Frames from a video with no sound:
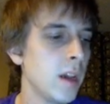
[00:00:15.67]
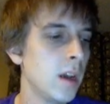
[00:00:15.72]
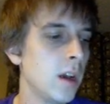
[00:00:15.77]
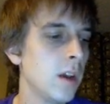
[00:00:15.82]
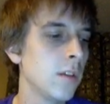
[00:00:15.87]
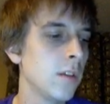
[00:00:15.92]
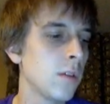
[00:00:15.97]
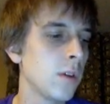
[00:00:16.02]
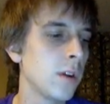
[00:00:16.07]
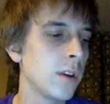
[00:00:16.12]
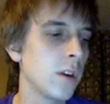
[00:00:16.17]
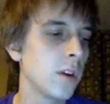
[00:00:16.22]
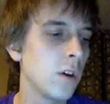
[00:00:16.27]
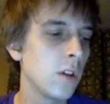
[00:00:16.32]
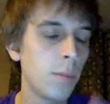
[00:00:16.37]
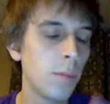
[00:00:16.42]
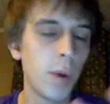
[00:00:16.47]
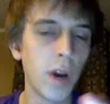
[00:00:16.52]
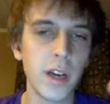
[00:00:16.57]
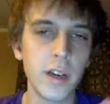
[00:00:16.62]
So I did all
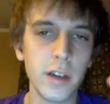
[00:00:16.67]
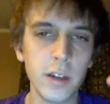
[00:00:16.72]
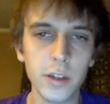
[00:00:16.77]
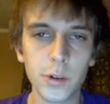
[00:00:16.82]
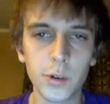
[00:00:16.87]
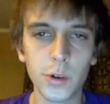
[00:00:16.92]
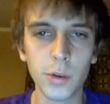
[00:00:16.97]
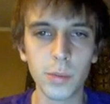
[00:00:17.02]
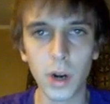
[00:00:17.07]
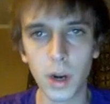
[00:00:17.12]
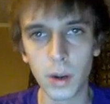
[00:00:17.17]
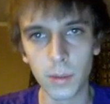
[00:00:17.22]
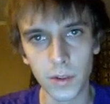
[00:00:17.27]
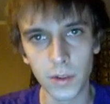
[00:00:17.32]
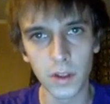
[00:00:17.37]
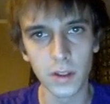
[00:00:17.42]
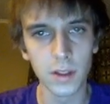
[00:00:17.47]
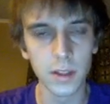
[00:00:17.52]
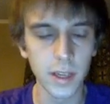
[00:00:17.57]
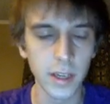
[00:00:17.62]
the binary tree problems
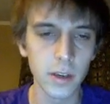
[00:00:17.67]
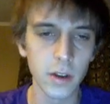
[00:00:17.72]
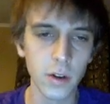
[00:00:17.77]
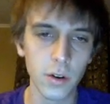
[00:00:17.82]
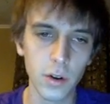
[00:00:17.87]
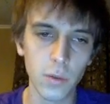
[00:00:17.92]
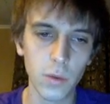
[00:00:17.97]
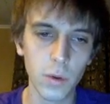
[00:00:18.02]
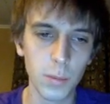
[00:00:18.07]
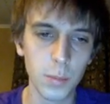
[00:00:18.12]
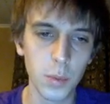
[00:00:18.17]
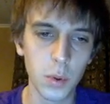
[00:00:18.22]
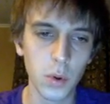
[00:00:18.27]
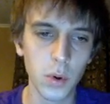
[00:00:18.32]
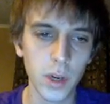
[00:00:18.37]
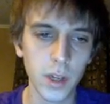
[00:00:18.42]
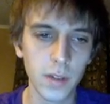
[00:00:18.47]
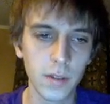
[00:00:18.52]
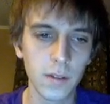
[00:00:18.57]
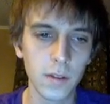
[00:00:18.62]
on LeetCode at one
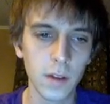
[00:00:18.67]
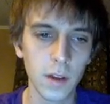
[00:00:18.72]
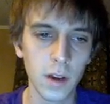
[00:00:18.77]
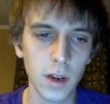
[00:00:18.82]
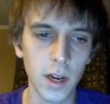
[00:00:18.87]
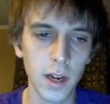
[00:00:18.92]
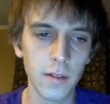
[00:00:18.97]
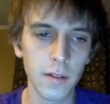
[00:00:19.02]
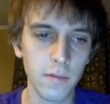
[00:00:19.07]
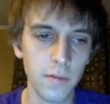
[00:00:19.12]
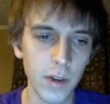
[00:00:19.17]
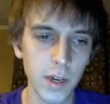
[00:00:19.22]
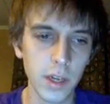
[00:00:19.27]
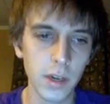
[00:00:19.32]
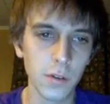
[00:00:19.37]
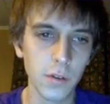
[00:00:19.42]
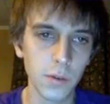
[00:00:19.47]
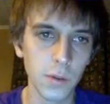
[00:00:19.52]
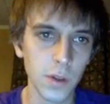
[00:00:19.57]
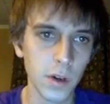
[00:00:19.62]
point. Uh, I have
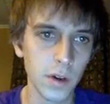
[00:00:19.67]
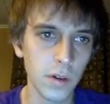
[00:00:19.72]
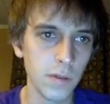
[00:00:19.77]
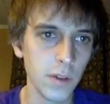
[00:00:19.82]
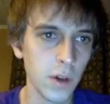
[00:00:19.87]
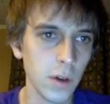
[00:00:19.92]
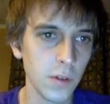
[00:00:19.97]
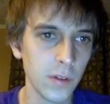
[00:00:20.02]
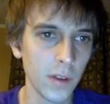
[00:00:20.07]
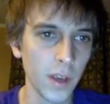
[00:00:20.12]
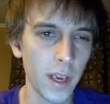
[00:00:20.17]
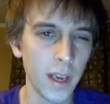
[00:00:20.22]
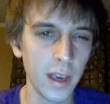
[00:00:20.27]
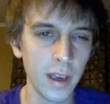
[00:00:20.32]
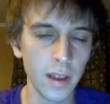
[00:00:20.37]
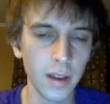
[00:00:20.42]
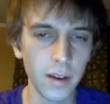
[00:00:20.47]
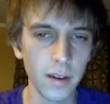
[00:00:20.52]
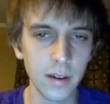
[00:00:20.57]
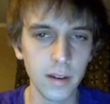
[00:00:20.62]
videos with all of those,
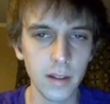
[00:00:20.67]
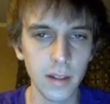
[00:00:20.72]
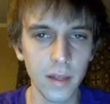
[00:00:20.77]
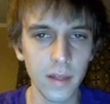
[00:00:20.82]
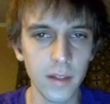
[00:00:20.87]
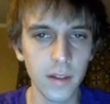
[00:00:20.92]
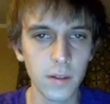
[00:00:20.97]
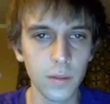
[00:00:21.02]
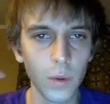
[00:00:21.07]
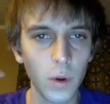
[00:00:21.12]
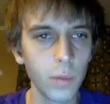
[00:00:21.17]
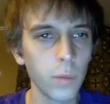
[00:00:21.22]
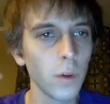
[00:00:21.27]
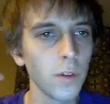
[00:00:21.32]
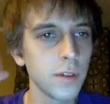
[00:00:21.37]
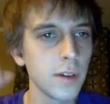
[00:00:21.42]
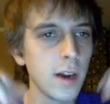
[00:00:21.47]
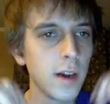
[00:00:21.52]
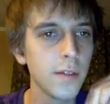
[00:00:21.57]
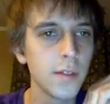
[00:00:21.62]
and this one
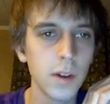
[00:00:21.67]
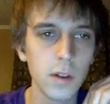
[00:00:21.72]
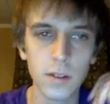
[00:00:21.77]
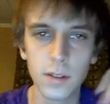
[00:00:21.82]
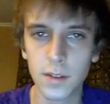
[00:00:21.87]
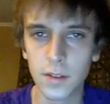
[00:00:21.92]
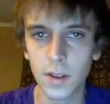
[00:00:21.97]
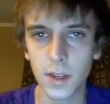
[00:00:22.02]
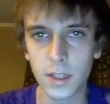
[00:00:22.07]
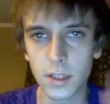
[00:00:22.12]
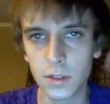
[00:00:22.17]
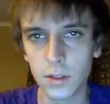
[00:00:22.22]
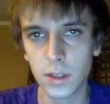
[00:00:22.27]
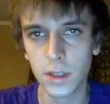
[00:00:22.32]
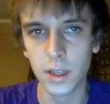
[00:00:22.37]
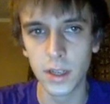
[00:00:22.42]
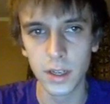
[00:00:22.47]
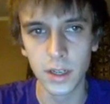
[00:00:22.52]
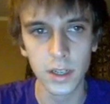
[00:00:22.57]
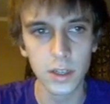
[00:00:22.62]
wasn't on there. This is actually
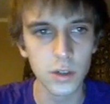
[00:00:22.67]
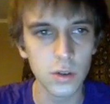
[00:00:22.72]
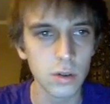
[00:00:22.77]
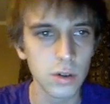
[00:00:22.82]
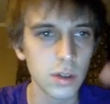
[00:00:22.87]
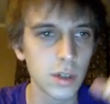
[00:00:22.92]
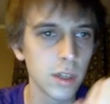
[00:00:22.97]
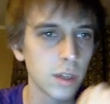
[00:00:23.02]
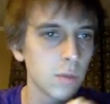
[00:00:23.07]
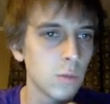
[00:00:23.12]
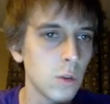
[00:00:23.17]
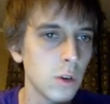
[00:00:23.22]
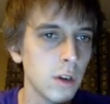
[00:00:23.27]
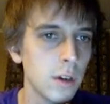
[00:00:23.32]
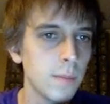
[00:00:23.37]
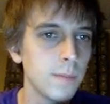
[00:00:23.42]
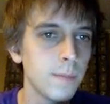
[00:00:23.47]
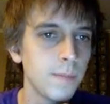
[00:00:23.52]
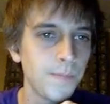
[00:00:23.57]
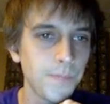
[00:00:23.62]
an interesting
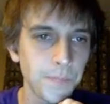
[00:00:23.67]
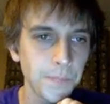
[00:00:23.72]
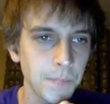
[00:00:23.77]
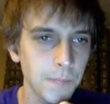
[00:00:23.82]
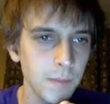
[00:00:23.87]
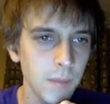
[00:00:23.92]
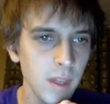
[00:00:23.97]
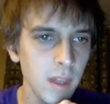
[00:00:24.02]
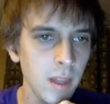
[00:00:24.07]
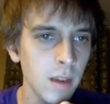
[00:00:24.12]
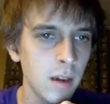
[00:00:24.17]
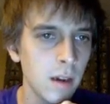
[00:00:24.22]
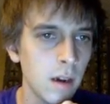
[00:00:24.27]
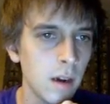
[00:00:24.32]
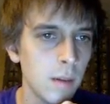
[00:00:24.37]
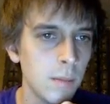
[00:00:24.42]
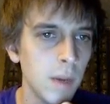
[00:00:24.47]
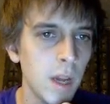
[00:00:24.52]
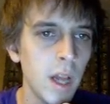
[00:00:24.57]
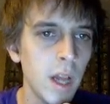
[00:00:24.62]
one.
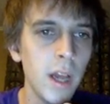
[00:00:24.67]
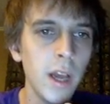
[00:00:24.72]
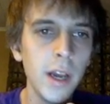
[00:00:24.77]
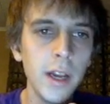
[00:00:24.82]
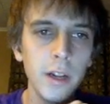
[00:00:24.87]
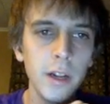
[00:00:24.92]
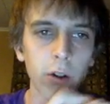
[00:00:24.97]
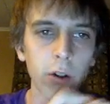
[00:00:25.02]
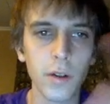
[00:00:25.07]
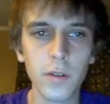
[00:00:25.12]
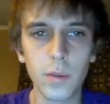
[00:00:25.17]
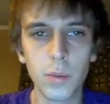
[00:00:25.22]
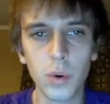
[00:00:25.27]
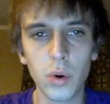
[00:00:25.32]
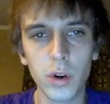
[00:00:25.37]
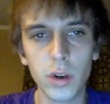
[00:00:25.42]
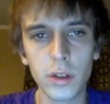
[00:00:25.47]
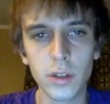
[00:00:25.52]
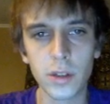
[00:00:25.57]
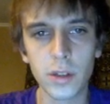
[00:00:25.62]
Um, you're given a
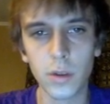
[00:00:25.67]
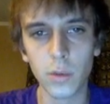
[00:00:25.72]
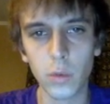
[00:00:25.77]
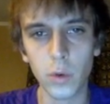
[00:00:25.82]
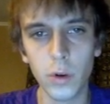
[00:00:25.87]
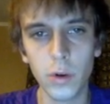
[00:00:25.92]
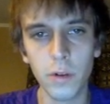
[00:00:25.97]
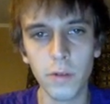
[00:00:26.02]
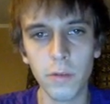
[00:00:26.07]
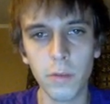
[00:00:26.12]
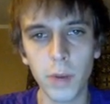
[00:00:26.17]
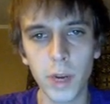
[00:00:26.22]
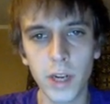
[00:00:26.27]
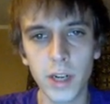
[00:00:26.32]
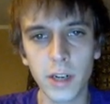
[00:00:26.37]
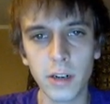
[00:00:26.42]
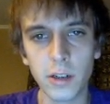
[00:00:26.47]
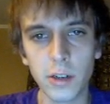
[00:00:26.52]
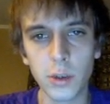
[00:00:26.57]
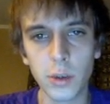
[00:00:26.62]
pointer to the root of a
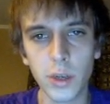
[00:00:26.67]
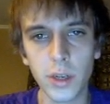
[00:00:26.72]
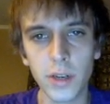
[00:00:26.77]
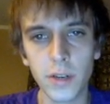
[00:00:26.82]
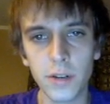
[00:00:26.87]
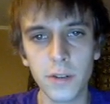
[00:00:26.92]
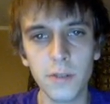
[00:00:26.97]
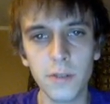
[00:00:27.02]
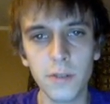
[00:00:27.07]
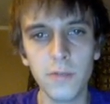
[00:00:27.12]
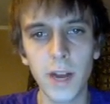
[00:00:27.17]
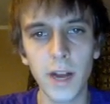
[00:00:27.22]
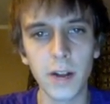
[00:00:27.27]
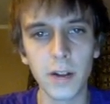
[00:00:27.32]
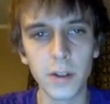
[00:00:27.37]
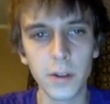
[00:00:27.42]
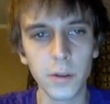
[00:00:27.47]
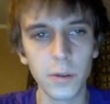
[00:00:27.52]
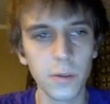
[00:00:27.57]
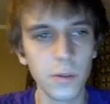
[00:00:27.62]
binary tree and two
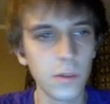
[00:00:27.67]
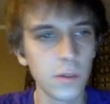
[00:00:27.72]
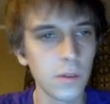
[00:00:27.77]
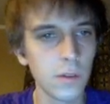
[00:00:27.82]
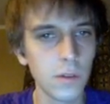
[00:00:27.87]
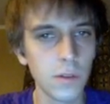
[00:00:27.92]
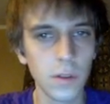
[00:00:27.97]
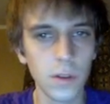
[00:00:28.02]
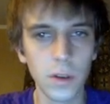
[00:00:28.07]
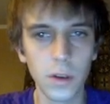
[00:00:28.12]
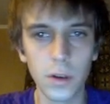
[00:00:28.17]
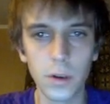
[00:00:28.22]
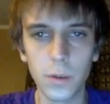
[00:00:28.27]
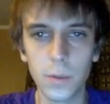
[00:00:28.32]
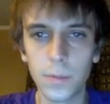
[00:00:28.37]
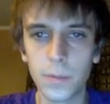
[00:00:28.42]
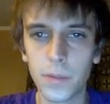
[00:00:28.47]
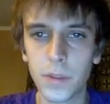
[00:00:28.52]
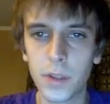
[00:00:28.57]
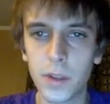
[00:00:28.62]
values, so
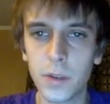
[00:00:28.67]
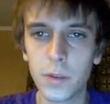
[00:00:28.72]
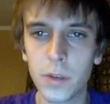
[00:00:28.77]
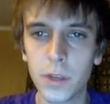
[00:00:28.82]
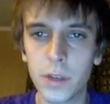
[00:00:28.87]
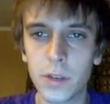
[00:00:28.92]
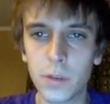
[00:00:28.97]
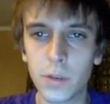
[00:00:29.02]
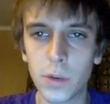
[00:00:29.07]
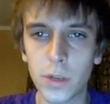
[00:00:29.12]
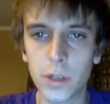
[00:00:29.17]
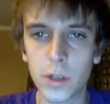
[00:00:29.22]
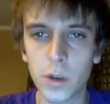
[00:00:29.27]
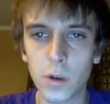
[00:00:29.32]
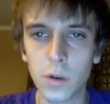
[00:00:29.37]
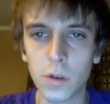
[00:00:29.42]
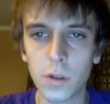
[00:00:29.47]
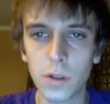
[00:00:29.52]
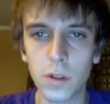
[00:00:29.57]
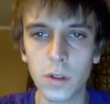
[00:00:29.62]
you need to
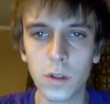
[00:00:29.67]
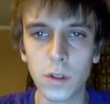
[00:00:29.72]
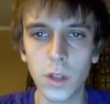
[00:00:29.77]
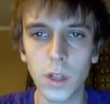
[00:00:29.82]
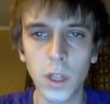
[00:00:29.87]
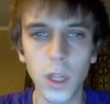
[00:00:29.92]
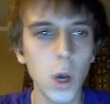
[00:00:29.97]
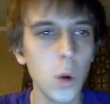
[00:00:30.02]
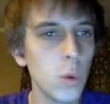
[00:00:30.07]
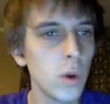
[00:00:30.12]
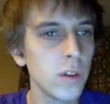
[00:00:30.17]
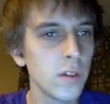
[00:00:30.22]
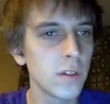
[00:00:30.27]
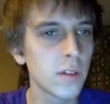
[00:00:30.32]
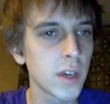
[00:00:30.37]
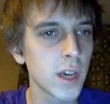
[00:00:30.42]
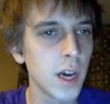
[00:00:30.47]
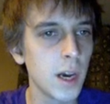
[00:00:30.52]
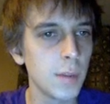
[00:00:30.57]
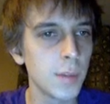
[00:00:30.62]
return the
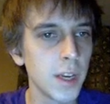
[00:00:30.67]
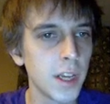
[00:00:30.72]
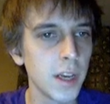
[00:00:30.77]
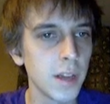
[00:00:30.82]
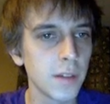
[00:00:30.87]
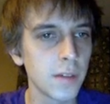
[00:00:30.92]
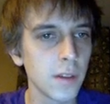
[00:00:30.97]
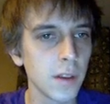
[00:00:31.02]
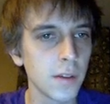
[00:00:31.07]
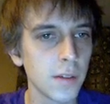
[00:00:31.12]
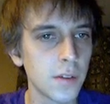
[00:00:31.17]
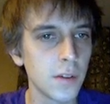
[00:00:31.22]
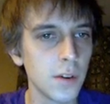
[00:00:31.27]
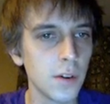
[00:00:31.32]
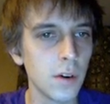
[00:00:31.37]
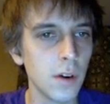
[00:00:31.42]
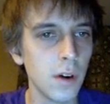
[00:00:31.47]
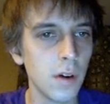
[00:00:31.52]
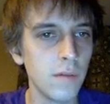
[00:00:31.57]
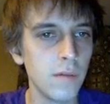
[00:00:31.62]
lowest common
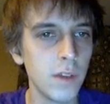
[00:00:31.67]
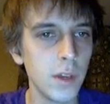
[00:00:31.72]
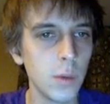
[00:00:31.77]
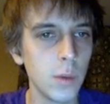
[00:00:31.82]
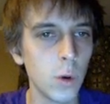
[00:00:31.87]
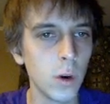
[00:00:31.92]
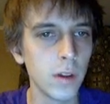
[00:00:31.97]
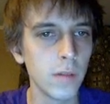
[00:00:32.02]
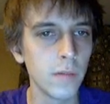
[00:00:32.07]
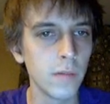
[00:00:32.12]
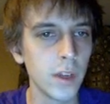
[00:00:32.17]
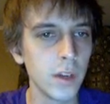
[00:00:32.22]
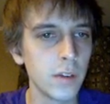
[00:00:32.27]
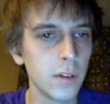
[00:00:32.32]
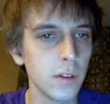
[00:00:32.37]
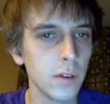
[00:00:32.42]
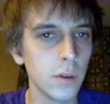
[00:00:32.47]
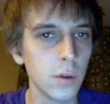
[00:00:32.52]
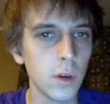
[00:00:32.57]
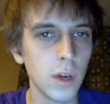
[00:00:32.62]
ancestor of v1 and
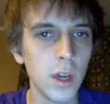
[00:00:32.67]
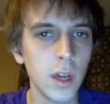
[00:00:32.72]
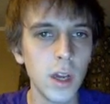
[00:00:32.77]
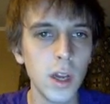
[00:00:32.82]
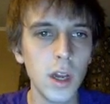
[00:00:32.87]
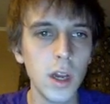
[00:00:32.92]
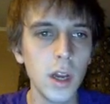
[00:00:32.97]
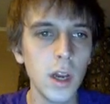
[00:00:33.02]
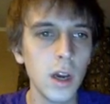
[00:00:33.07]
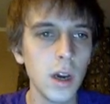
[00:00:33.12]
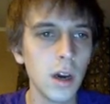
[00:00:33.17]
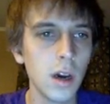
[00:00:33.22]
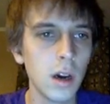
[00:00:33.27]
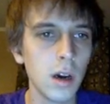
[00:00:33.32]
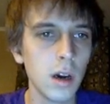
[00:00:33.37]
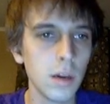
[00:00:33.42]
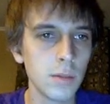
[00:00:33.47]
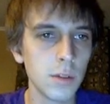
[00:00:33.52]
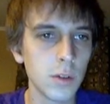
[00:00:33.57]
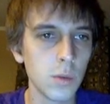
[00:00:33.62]
v2.
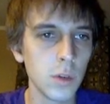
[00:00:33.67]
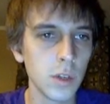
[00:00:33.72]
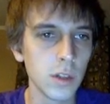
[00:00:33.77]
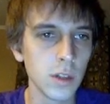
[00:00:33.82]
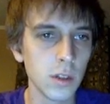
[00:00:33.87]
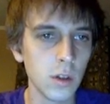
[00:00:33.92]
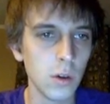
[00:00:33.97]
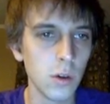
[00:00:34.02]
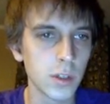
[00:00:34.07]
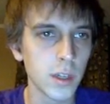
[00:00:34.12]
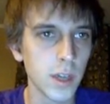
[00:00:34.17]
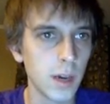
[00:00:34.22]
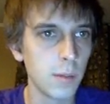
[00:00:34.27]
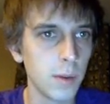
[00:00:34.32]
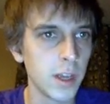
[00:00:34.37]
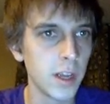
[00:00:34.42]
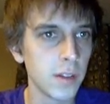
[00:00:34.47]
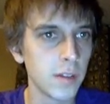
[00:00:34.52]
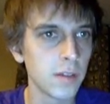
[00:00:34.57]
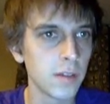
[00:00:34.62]
Um, so what is the lowest common
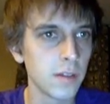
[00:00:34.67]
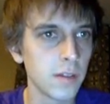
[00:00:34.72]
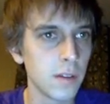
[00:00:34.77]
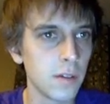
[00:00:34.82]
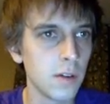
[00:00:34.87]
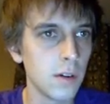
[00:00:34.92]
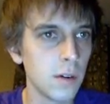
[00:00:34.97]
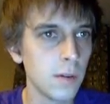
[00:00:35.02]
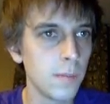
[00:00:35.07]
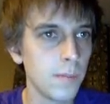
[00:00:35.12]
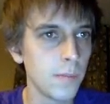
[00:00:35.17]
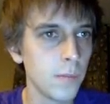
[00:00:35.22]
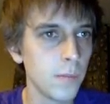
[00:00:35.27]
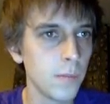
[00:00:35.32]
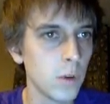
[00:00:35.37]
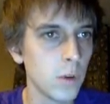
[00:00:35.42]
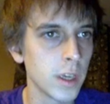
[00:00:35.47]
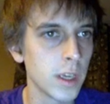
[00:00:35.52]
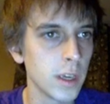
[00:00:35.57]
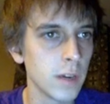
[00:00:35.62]
ancestor?
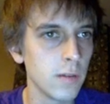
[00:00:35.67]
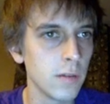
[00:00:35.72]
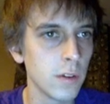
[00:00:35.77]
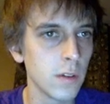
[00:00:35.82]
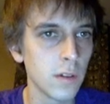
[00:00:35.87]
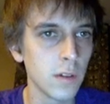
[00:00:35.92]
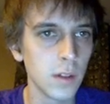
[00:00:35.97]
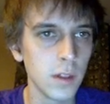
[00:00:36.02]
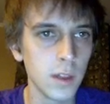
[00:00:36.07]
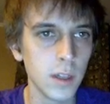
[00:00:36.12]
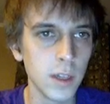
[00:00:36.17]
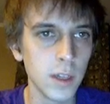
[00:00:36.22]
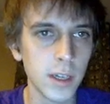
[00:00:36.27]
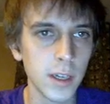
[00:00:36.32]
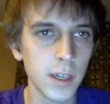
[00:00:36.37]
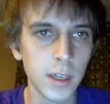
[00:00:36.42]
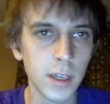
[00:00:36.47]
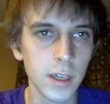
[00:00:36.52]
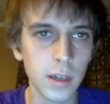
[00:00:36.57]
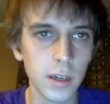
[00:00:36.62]
Well, they give us a
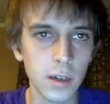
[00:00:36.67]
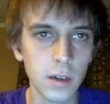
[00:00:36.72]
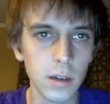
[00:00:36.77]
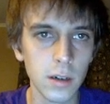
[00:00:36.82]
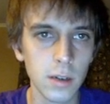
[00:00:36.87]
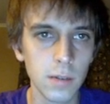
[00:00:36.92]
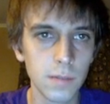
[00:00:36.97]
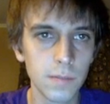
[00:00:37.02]
link here.